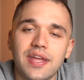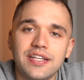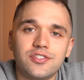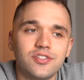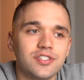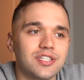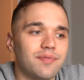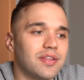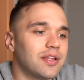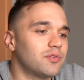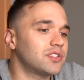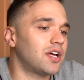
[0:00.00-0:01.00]
It's just
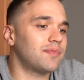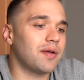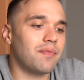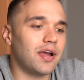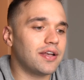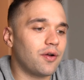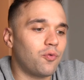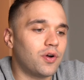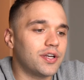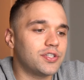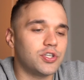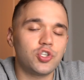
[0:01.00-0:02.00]
something that was on my mind. I
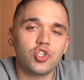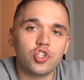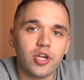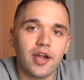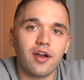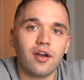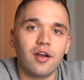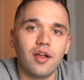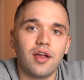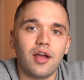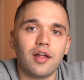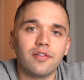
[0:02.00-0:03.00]
wanted to share
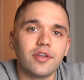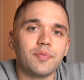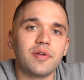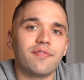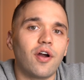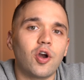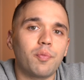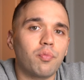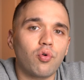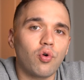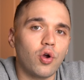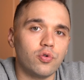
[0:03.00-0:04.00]
a little bit of our
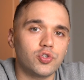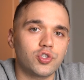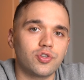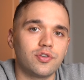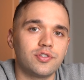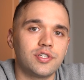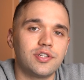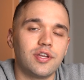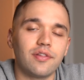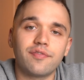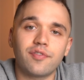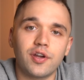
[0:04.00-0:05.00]
approach to
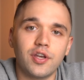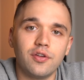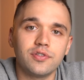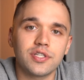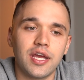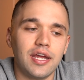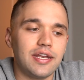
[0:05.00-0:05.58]
delivering news.